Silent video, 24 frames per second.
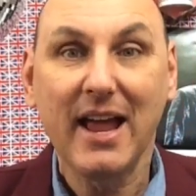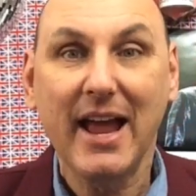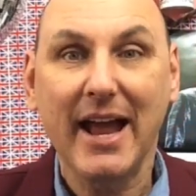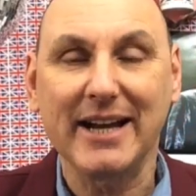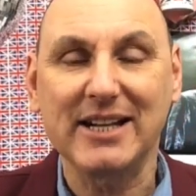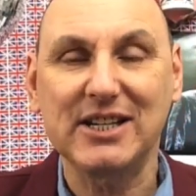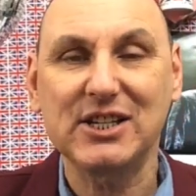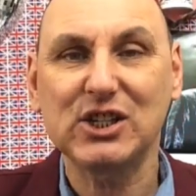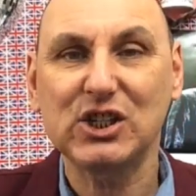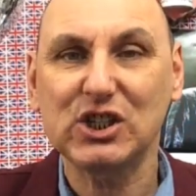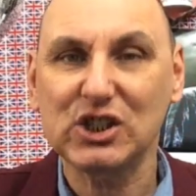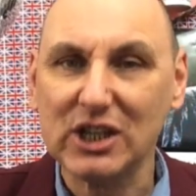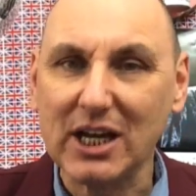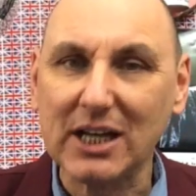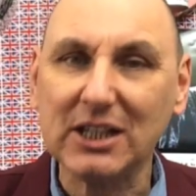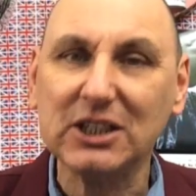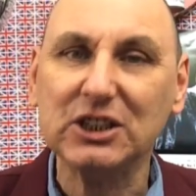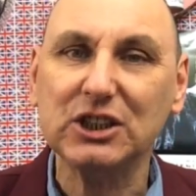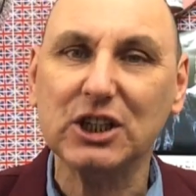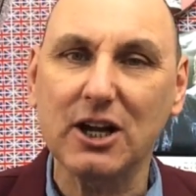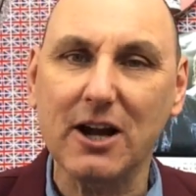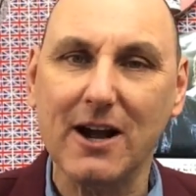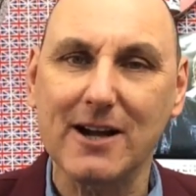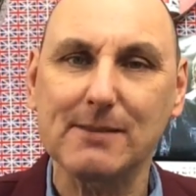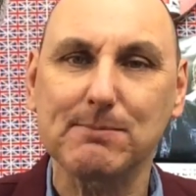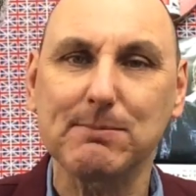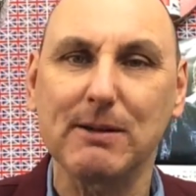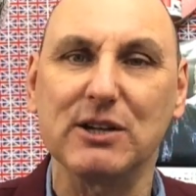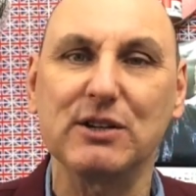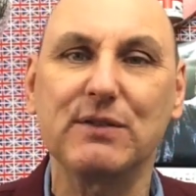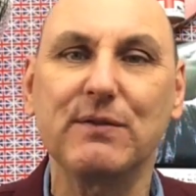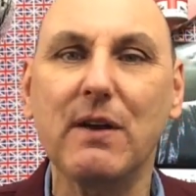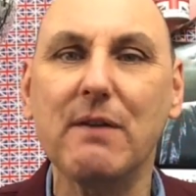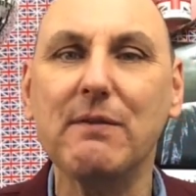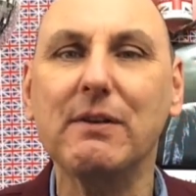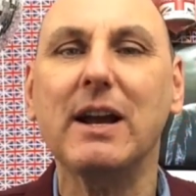It's such a nice place.
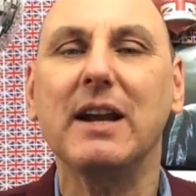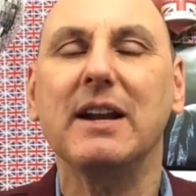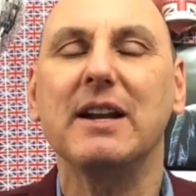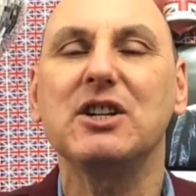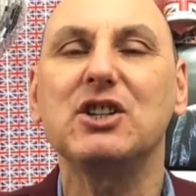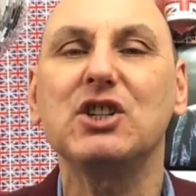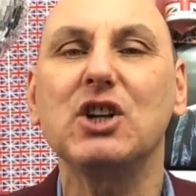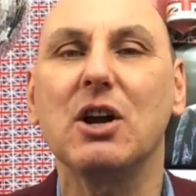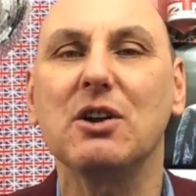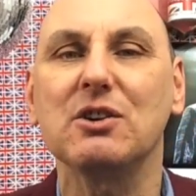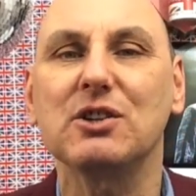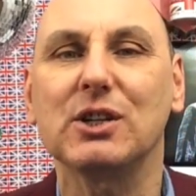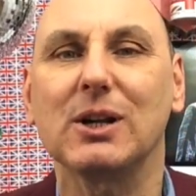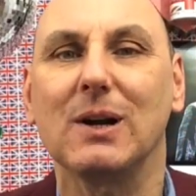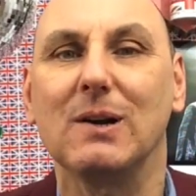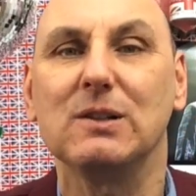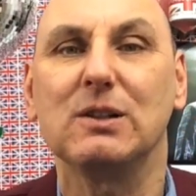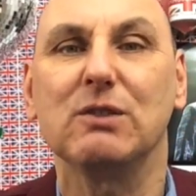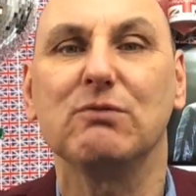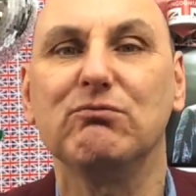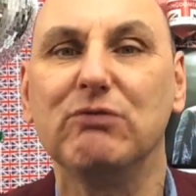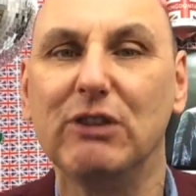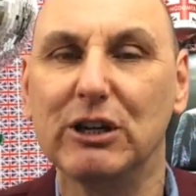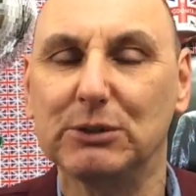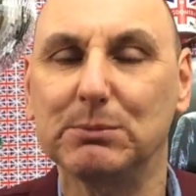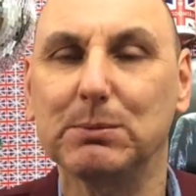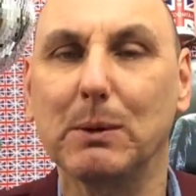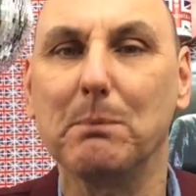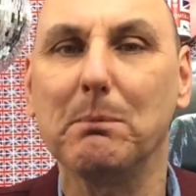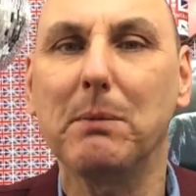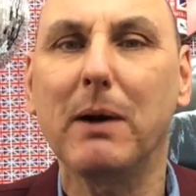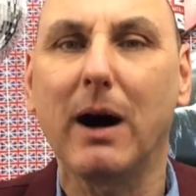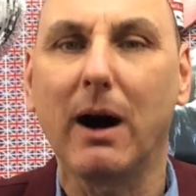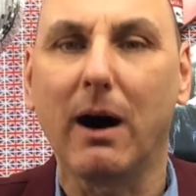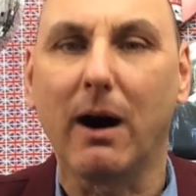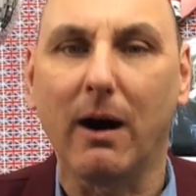If you ever get the chance to go to Richmond
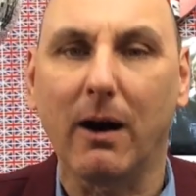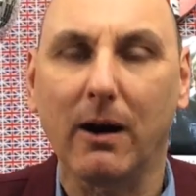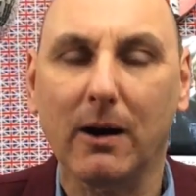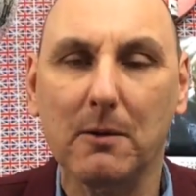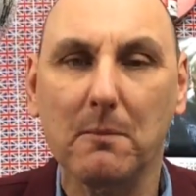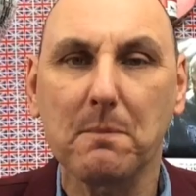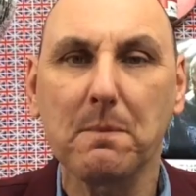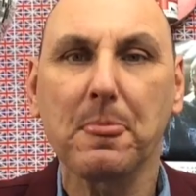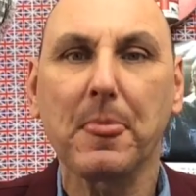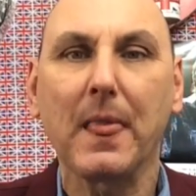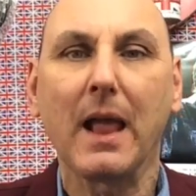Park,